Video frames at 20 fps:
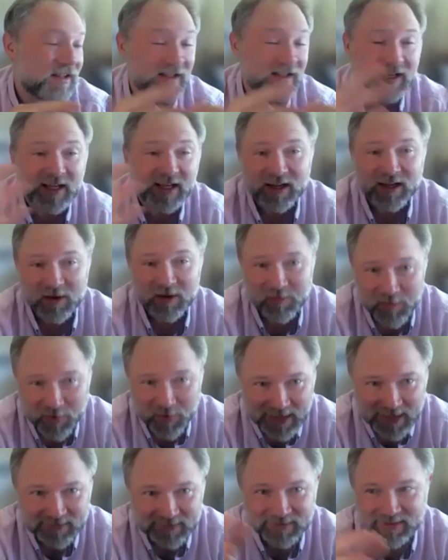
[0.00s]
again
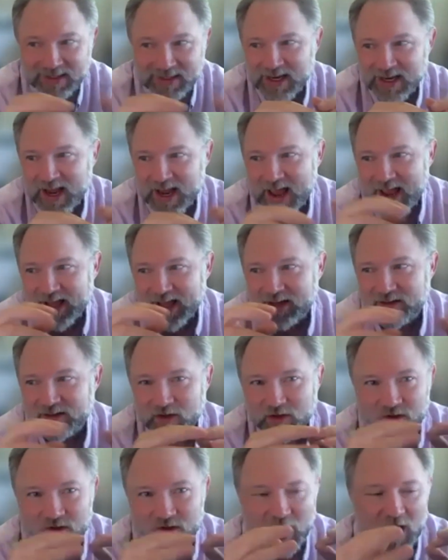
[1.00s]
complexity
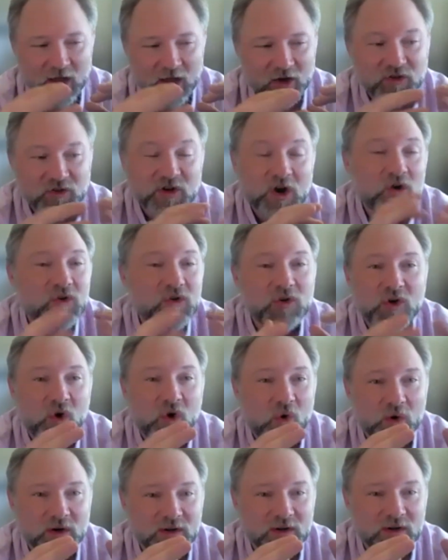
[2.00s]
and uh, local
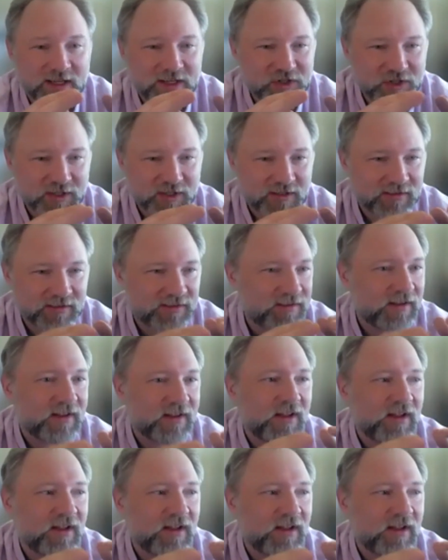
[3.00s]
correlations